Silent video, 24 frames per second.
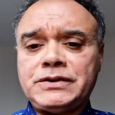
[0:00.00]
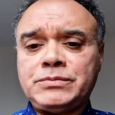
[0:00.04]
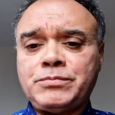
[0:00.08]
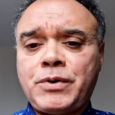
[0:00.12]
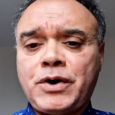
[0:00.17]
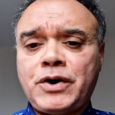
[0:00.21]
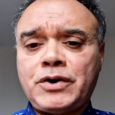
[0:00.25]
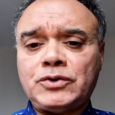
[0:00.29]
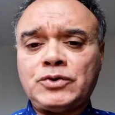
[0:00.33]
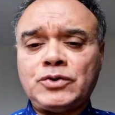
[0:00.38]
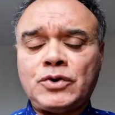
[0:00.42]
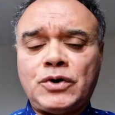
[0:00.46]
is
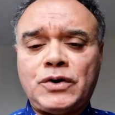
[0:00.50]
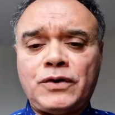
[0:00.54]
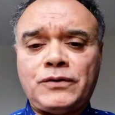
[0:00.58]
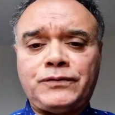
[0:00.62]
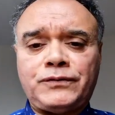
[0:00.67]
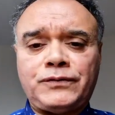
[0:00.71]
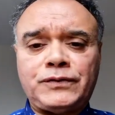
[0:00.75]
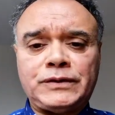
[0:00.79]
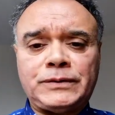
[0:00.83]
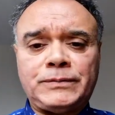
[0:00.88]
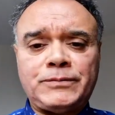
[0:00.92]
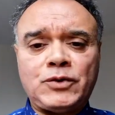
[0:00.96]
part
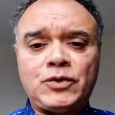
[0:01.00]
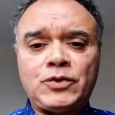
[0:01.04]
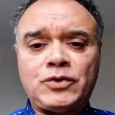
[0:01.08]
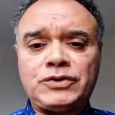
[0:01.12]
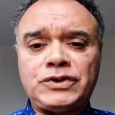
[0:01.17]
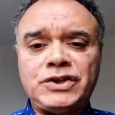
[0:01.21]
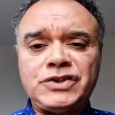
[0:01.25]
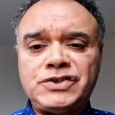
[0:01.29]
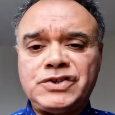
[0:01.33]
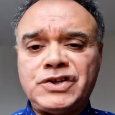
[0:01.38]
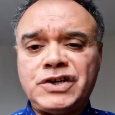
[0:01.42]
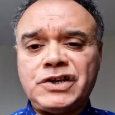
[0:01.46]
of, or
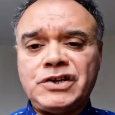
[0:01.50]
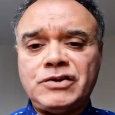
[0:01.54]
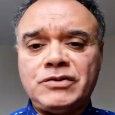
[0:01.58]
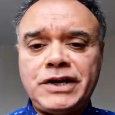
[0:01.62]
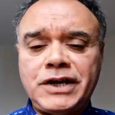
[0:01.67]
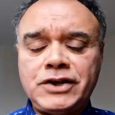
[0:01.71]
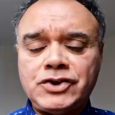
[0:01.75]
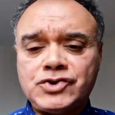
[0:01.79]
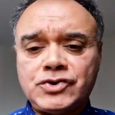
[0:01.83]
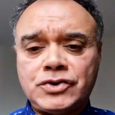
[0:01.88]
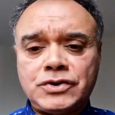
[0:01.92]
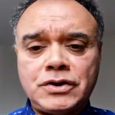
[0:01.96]

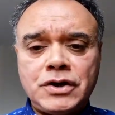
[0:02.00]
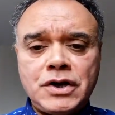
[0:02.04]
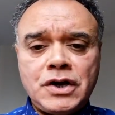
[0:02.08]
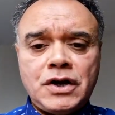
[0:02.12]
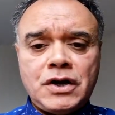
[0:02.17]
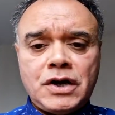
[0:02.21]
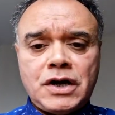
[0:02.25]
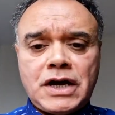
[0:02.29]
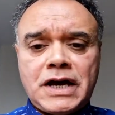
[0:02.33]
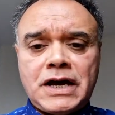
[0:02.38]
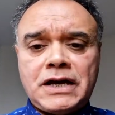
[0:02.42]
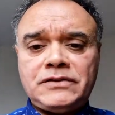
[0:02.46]
dysregulation
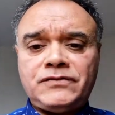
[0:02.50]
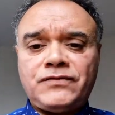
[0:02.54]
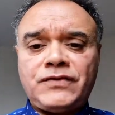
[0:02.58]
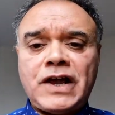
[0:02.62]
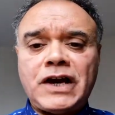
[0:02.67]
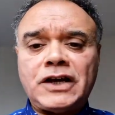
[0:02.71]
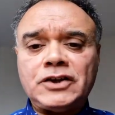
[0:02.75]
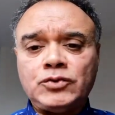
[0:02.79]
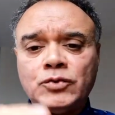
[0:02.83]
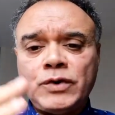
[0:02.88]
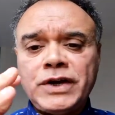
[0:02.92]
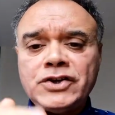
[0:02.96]
and
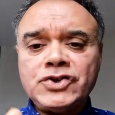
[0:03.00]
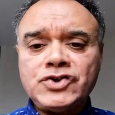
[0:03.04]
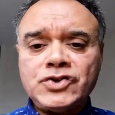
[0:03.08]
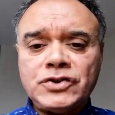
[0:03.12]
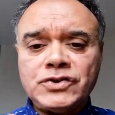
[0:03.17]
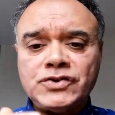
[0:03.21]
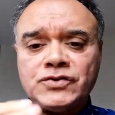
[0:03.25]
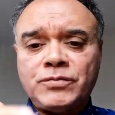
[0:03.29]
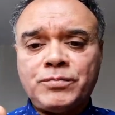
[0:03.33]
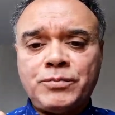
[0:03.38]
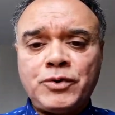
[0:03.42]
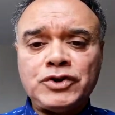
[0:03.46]

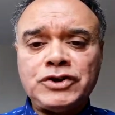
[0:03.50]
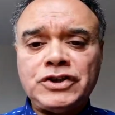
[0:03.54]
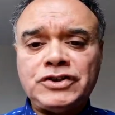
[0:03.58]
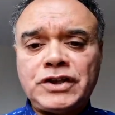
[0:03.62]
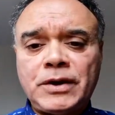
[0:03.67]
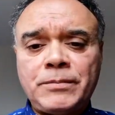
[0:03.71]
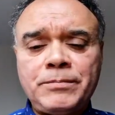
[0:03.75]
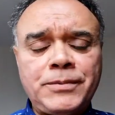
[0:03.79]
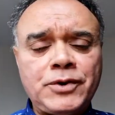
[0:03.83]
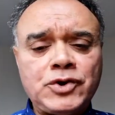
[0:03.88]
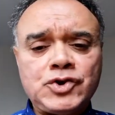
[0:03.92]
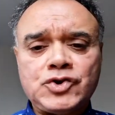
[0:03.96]
fluctuations of body
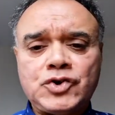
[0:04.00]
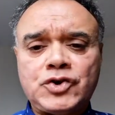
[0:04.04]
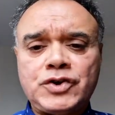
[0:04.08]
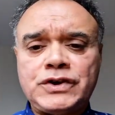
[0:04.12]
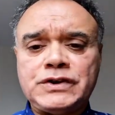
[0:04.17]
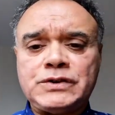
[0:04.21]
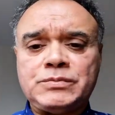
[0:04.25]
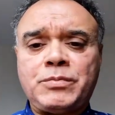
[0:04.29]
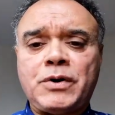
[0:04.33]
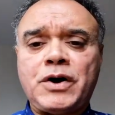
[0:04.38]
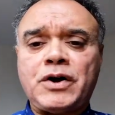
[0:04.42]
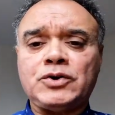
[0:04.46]
temperature
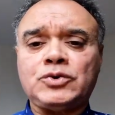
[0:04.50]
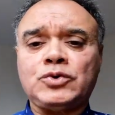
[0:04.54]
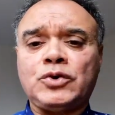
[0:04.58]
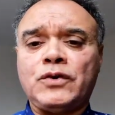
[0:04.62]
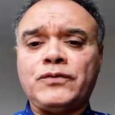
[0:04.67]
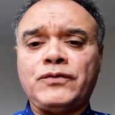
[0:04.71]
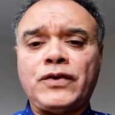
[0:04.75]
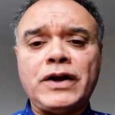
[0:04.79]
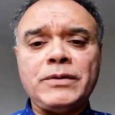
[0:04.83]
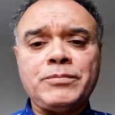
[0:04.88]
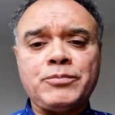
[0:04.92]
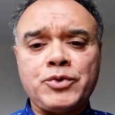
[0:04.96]
is part
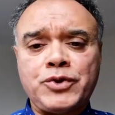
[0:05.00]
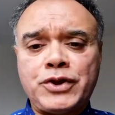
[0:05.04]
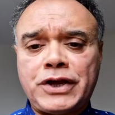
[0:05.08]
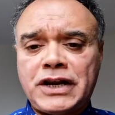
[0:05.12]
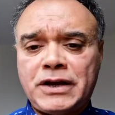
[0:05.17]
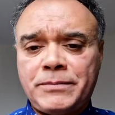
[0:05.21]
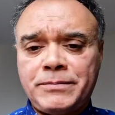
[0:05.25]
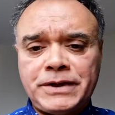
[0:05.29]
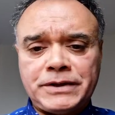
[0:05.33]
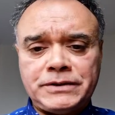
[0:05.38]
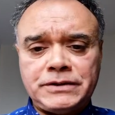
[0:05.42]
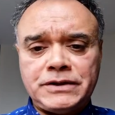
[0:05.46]
of
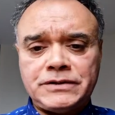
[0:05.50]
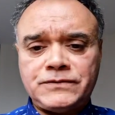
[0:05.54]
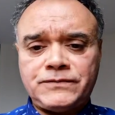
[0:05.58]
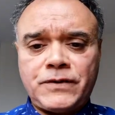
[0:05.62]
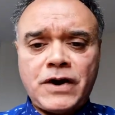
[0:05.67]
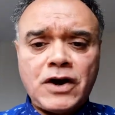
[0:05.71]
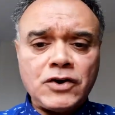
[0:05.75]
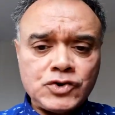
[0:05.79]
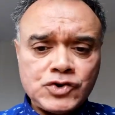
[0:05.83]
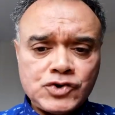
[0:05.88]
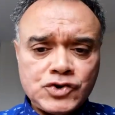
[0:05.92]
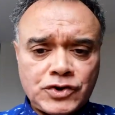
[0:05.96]
hypothalamic
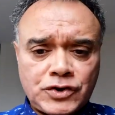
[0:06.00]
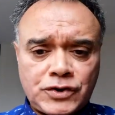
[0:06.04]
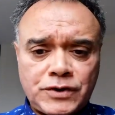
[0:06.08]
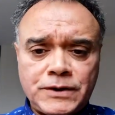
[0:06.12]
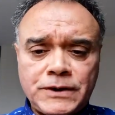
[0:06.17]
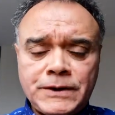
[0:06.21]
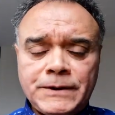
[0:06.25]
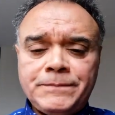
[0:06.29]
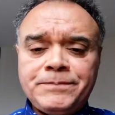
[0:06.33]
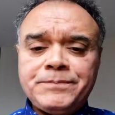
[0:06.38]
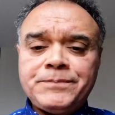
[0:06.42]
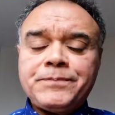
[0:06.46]
dysfunction.
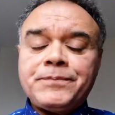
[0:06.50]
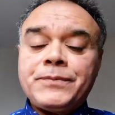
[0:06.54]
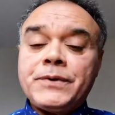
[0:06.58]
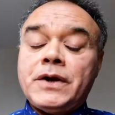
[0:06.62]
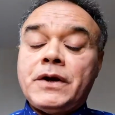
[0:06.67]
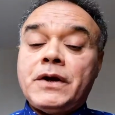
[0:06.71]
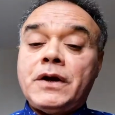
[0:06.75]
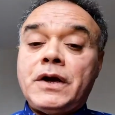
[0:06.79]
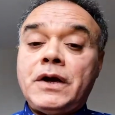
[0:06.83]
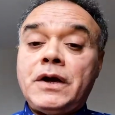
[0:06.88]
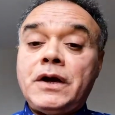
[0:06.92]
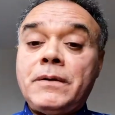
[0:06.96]

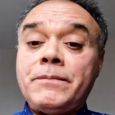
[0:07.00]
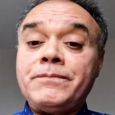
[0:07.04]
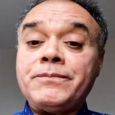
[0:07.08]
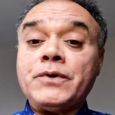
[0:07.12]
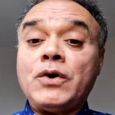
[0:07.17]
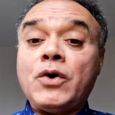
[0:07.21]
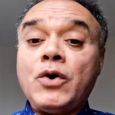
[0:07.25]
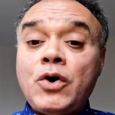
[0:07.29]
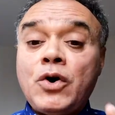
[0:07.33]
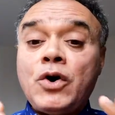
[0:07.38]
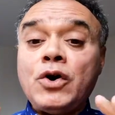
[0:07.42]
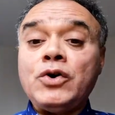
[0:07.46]

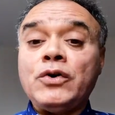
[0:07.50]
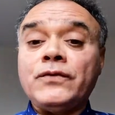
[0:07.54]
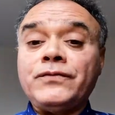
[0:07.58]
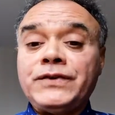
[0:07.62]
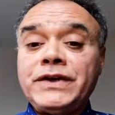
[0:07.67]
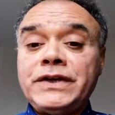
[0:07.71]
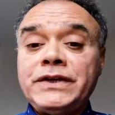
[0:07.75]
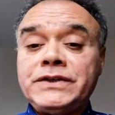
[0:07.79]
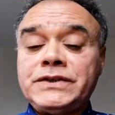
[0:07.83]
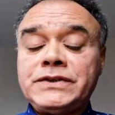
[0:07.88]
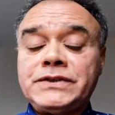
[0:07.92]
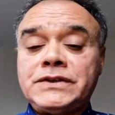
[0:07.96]
All of
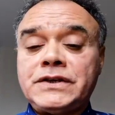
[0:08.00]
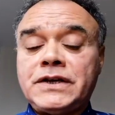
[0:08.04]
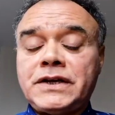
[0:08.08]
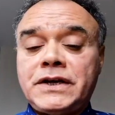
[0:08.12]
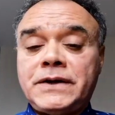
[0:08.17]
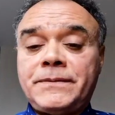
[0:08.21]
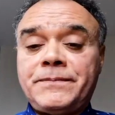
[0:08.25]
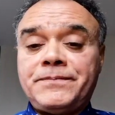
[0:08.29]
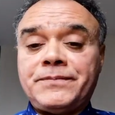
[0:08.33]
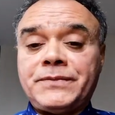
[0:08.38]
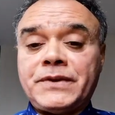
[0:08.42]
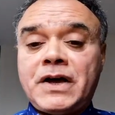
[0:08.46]
these
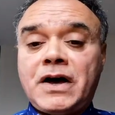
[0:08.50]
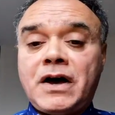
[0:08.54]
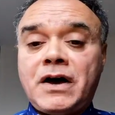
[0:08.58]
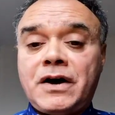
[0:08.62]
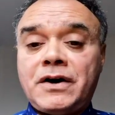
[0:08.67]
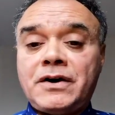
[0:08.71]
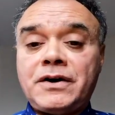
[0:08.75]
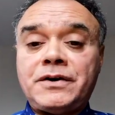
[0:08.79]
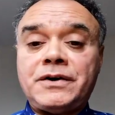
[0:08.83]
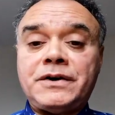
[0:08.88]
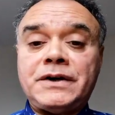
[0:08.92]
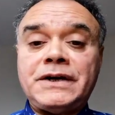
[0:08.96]

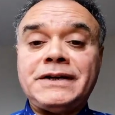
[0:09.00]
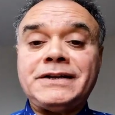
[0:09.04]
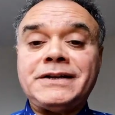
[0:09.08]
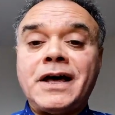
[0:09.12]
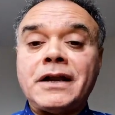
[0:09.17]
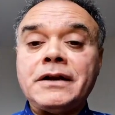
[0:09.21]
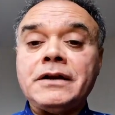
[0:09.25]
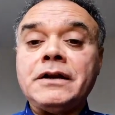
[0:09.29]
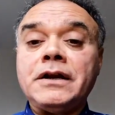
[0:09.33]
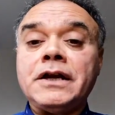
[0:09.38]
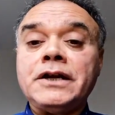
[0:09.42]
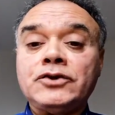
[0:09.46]
are
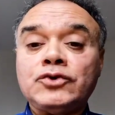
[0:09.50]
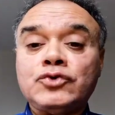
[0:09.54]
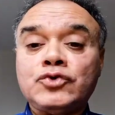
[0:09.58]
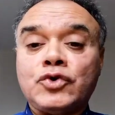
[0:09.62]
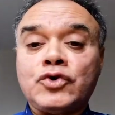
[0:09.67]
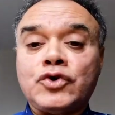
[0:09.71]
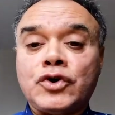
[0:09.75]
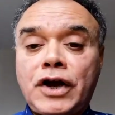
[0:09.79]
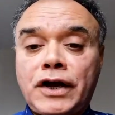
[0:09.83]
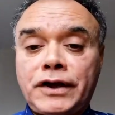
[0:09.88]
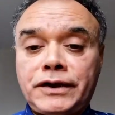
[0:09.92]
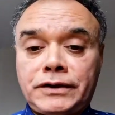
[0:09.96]

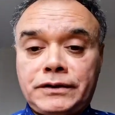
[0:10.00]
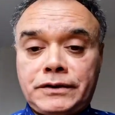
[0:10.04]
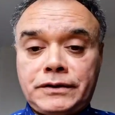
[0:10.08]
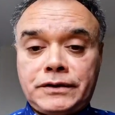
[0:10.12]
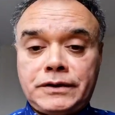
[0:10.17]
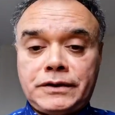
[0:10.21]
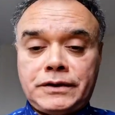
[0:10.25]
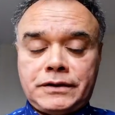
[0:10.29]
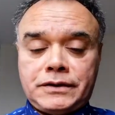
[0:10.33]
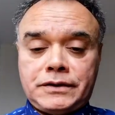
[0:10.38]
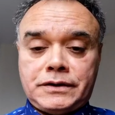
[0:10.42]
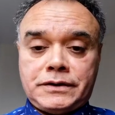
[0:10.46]

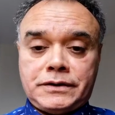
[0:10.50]
non-endocrine